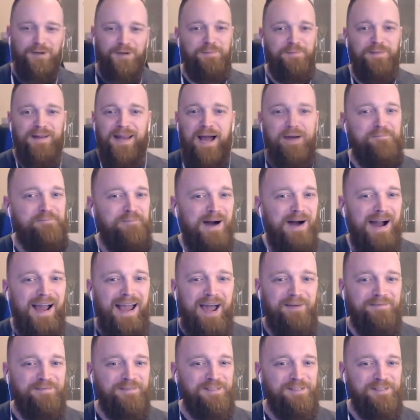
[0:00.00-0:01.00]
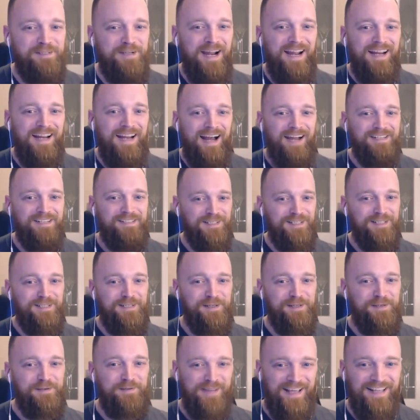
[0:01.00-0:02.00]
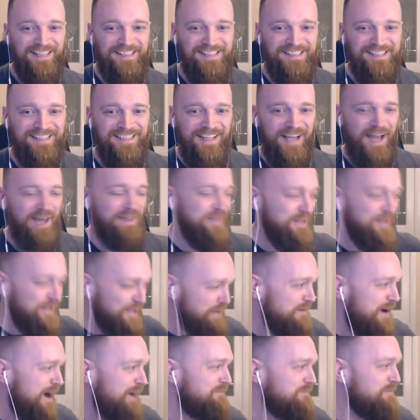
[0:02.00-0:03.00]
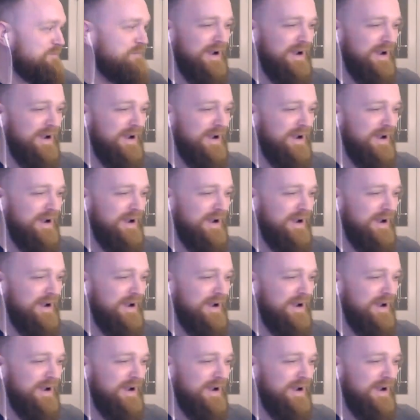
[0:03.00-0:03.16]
on a minute. I might have to try and actually do this. I think you to